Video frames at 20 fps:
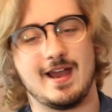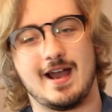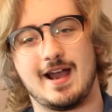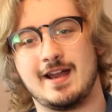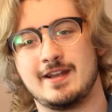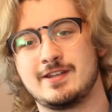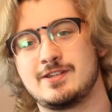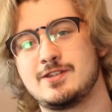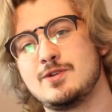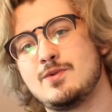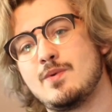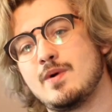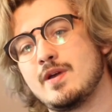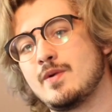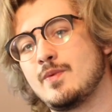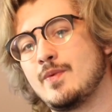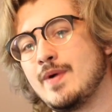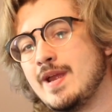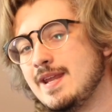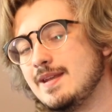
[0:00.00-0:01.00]
I do want
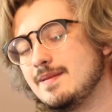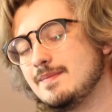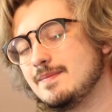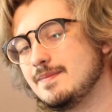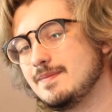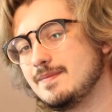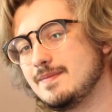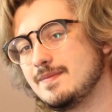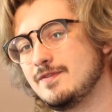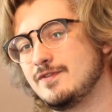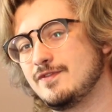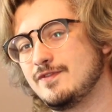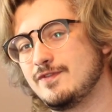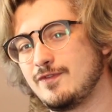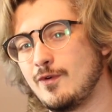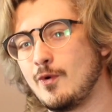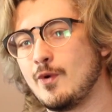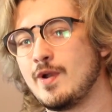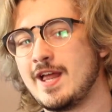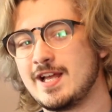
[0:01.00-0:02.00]
to wait
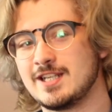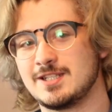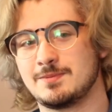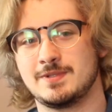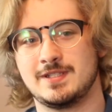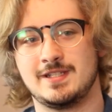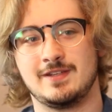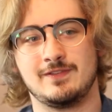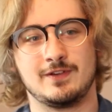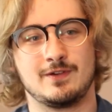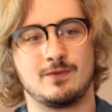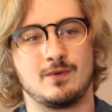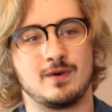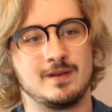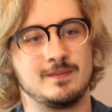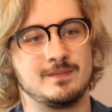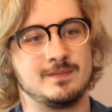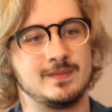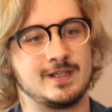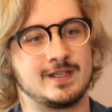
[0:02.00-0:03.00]
for that specific
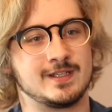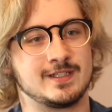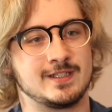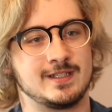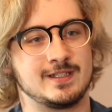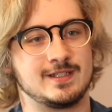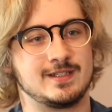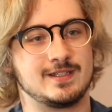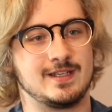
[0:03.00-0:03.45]
one because